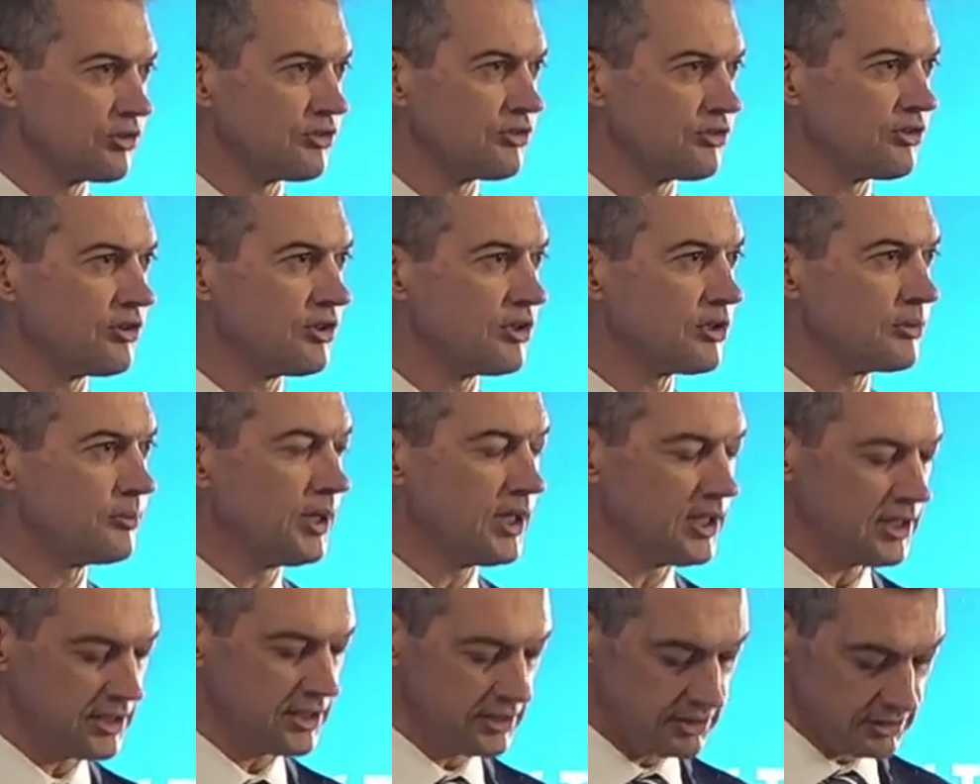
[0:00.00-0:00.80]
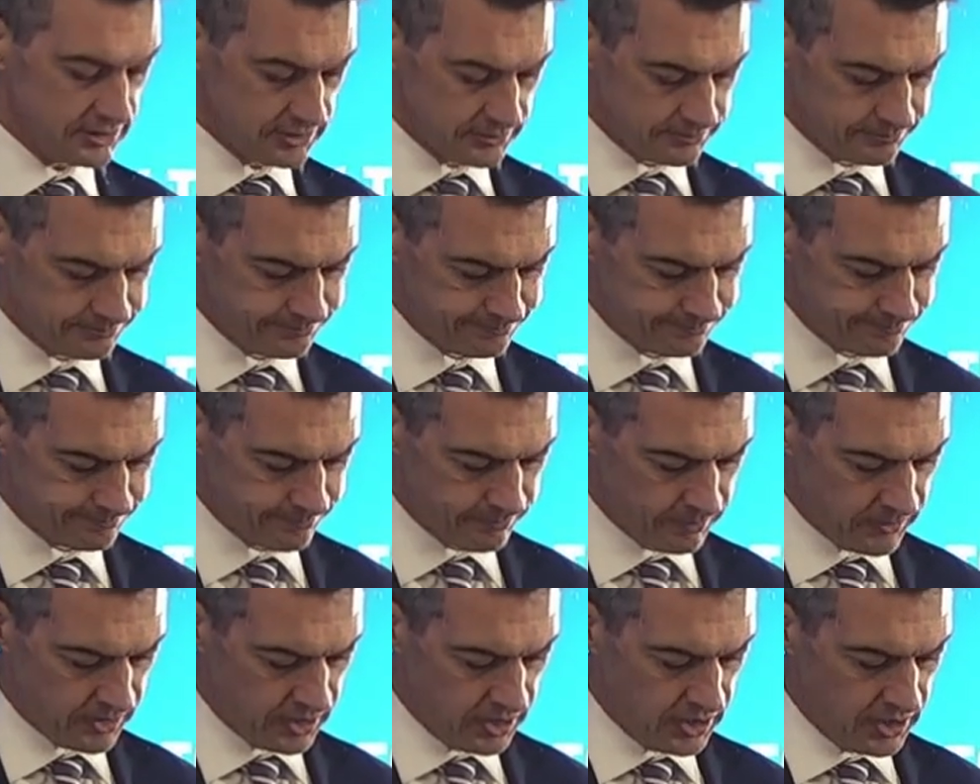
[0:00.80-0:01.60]
demand.
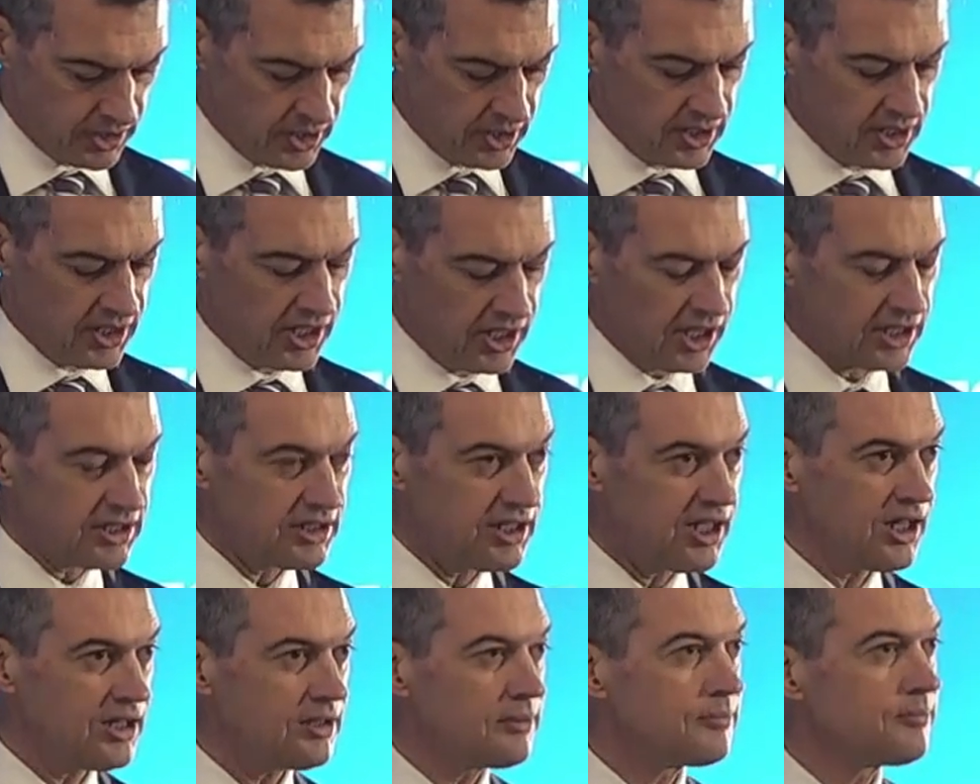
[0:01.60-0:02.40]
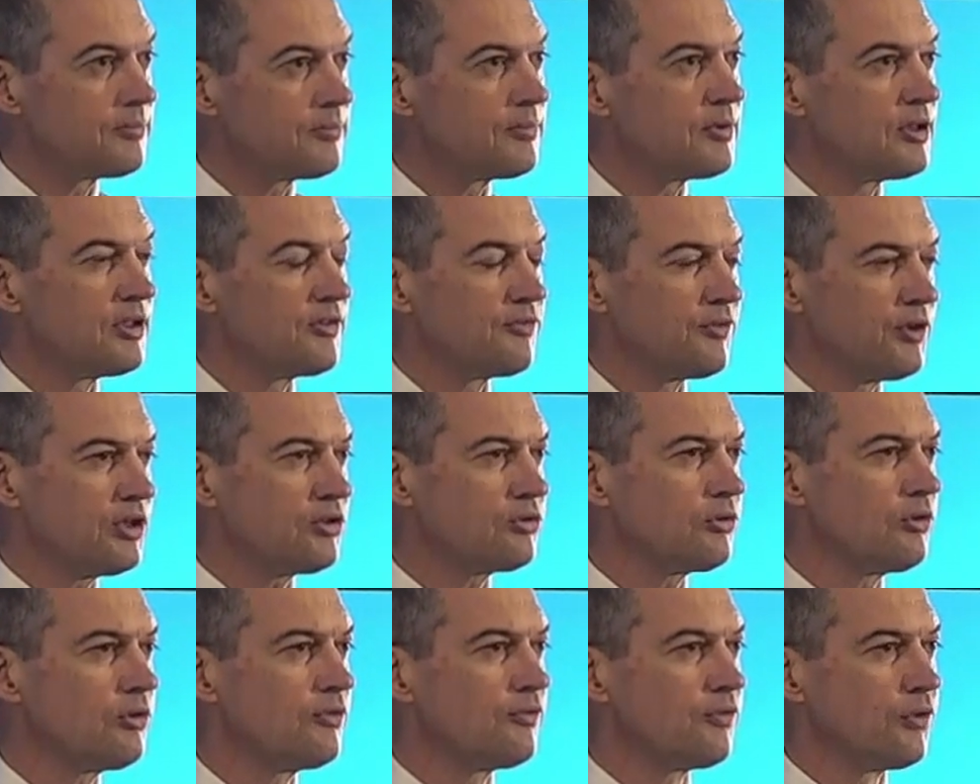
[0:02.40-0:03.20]
And yet, if we're to
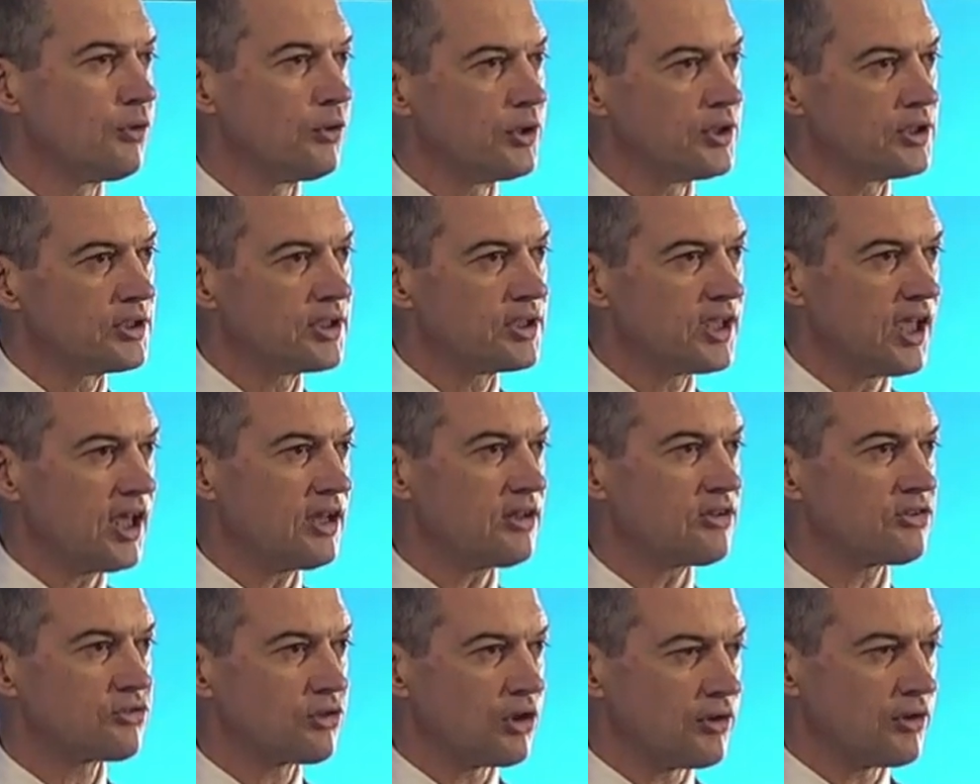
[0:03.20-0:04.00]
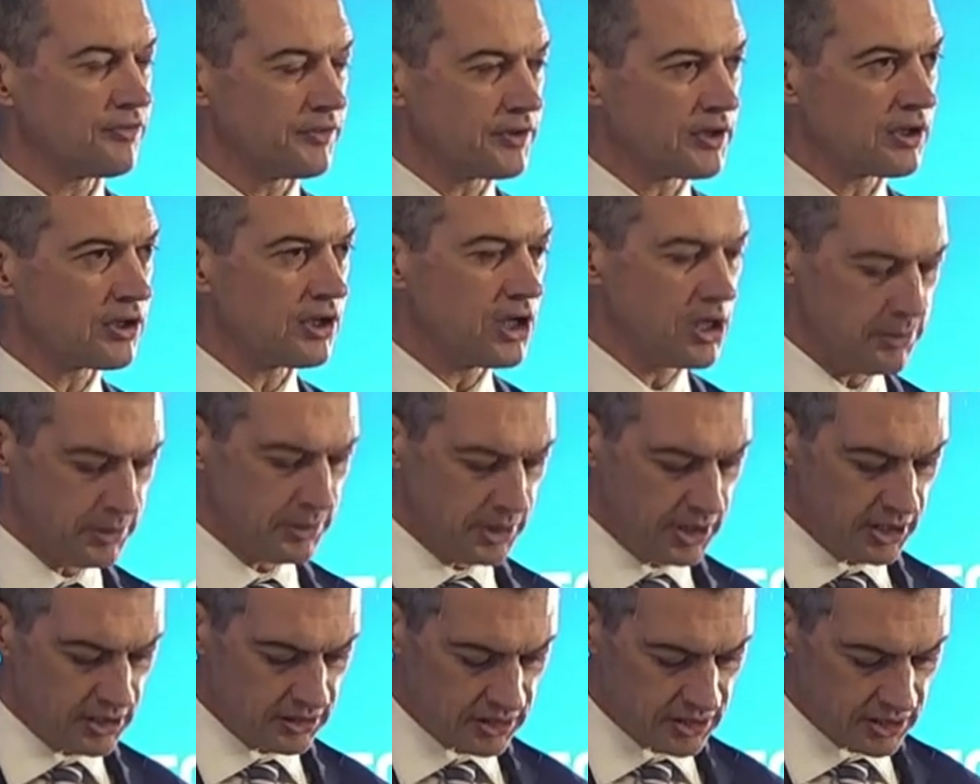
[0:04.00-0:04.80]
avoid catastrophic climate
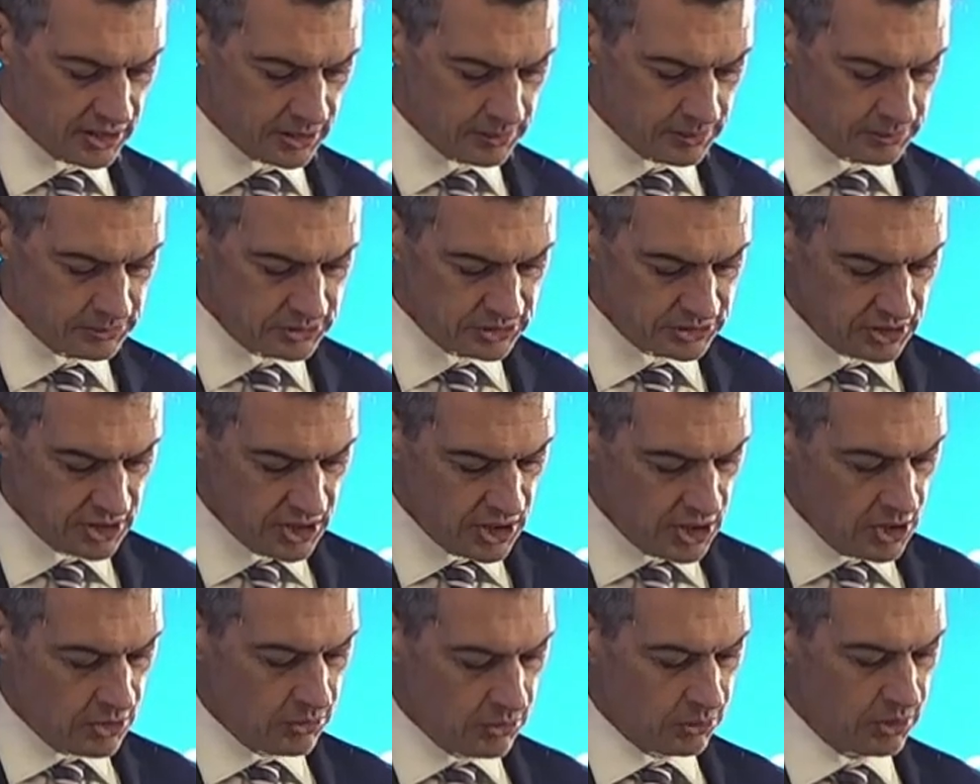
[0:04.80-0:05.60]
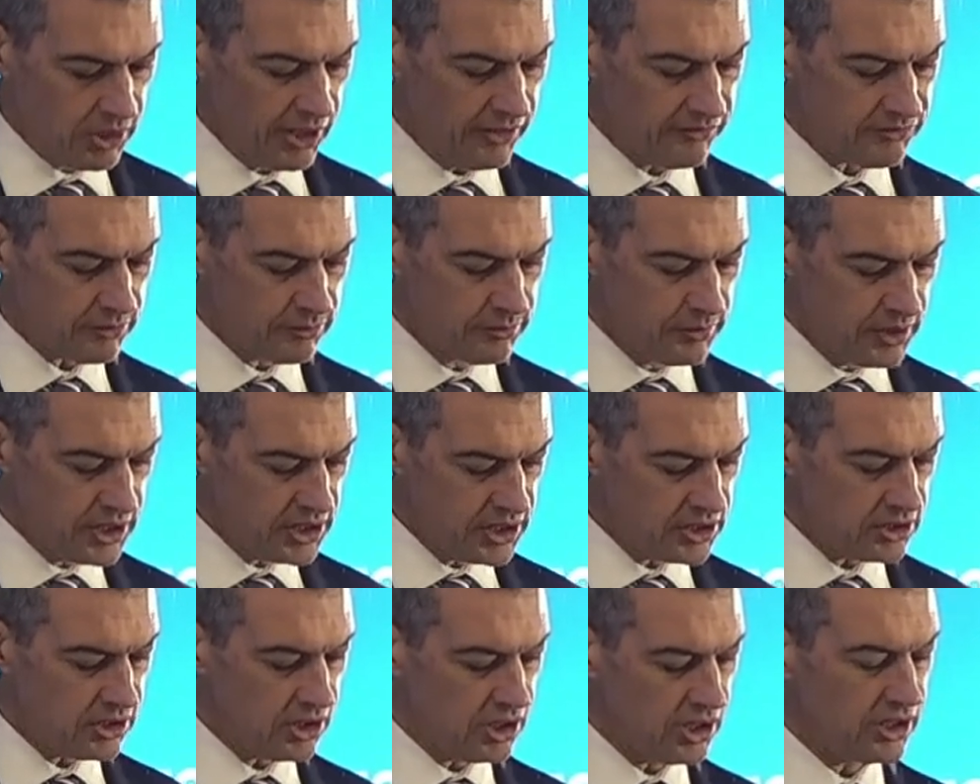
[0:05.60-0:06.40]
outcomes, we'll have to
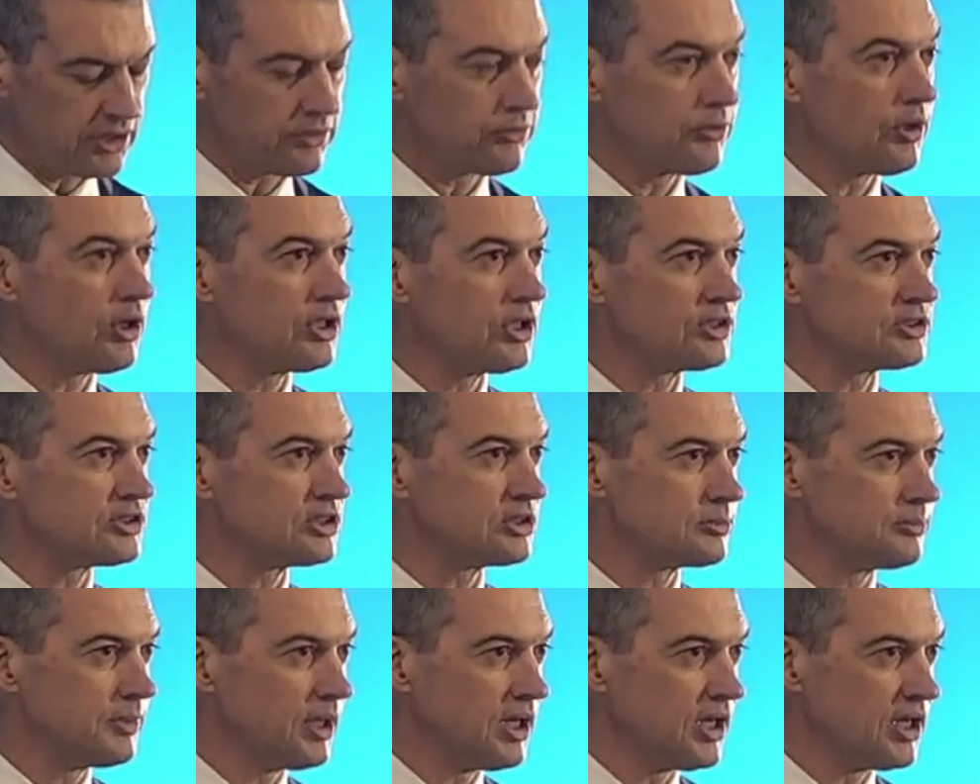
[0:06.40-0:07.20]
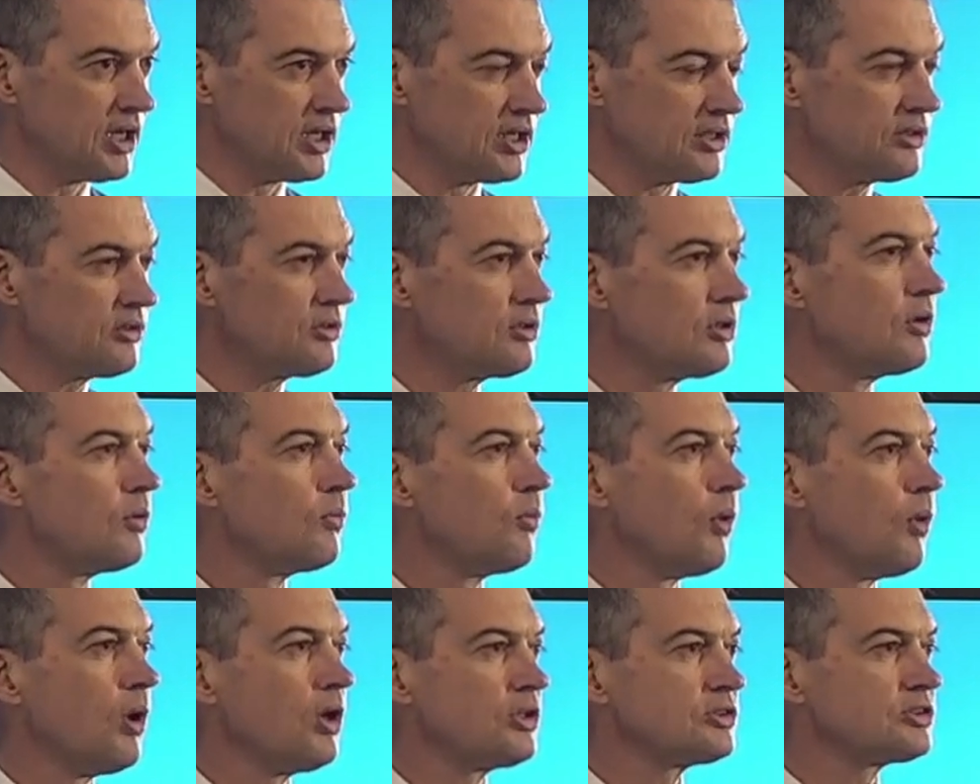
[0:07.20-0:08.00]
meet height rising demand
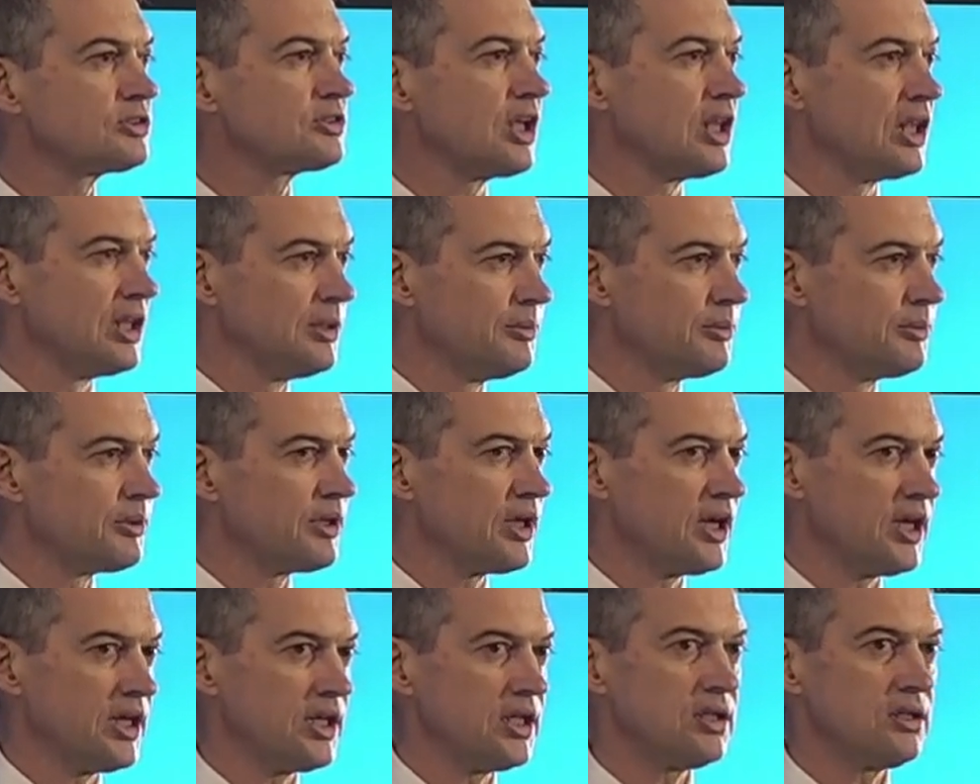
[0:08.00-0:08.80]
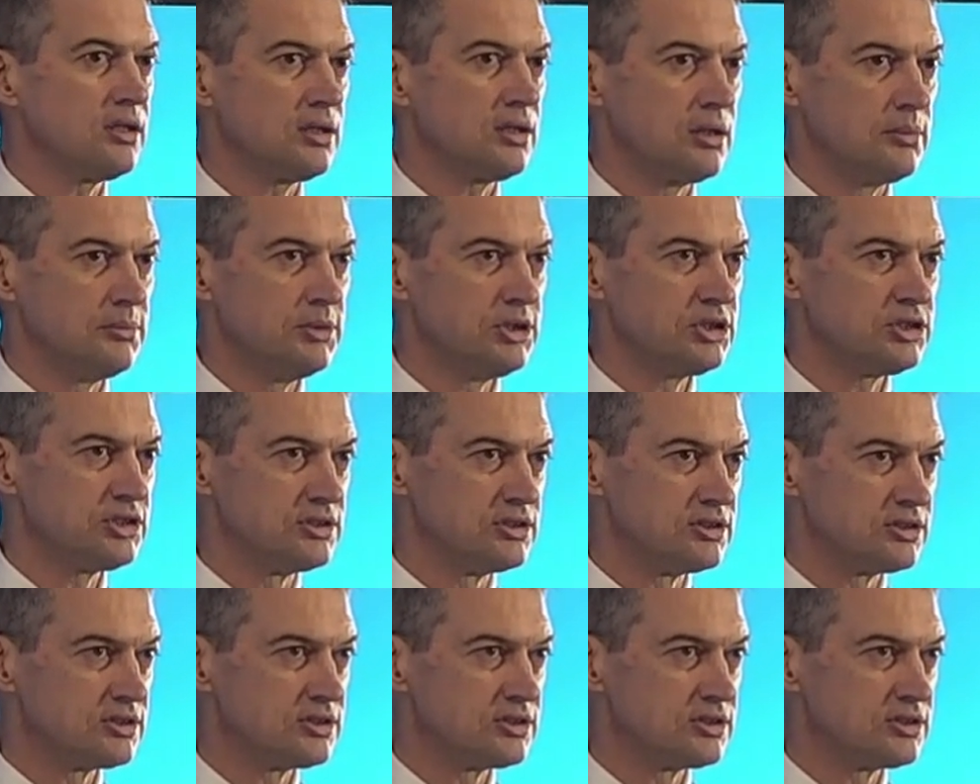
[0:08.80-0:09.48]
whilst eliminating emissions.